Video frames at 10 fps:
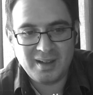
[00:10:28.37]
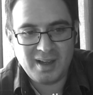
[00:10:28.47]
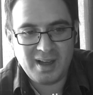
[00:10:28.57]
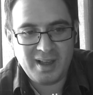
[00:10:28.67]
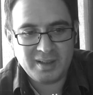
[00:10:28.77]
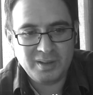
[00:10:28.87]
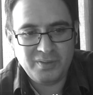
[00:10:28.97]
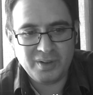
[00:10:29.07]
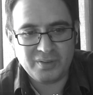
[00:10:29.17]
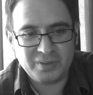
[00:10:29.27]
I actually,
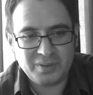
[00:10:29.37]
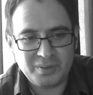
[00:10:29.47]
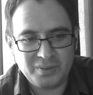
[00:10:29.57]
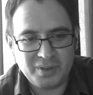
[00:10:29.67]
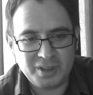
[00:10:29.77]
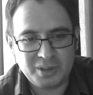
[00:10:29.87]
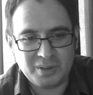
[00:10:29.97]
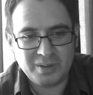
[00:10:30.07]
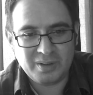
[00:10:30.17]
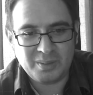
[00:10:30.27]
for the
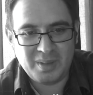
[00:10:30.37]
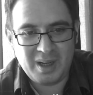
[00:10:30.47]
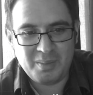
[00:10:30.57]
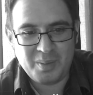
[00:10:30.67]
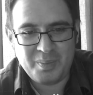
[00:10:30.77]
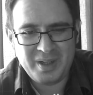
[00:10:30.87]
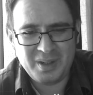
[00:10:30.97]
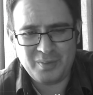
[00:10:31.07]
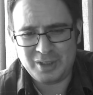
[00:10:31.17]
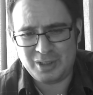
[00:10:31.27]
short term, I'm a bit
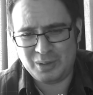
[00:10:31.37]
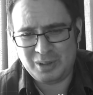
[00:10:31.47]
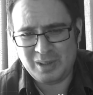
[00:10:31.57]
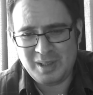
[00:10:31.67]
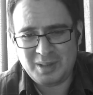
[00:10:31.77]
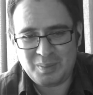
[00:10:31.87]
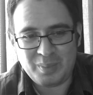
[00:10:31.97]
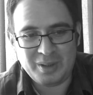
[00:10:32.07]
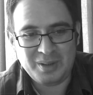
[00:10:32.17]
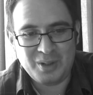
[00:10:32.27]
of a socialist,
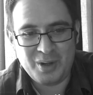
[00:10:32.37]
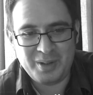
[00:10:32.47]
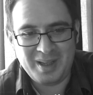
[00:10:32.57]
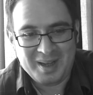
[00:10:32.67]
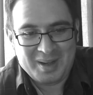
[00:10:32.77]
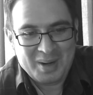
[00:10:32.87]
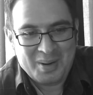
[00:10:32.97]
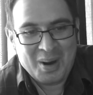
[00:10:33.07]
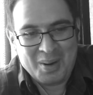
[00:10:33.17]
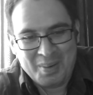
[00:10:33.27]
but not
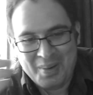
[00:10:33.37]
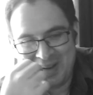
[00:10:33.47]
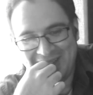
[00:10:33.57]
economic.